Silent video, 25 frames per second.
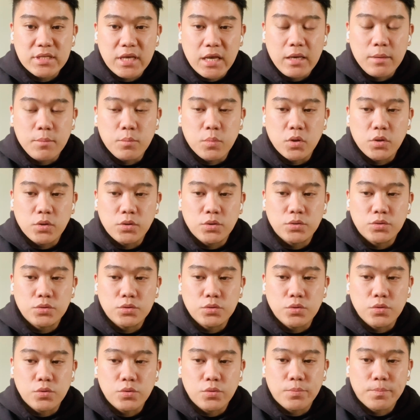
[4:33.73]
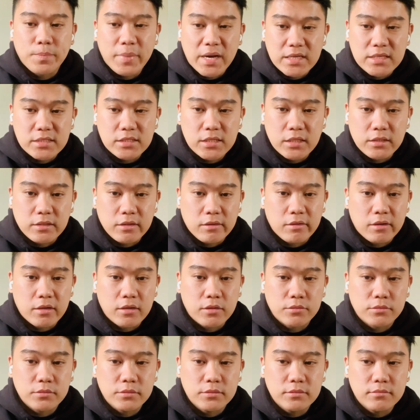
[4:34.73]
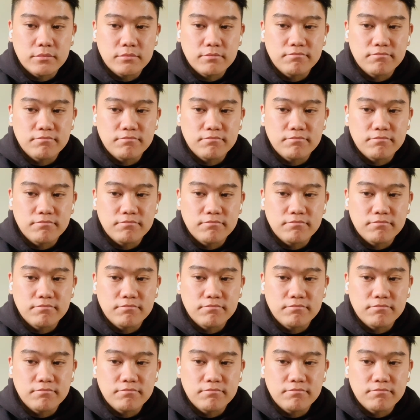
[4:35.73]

able to pass it around,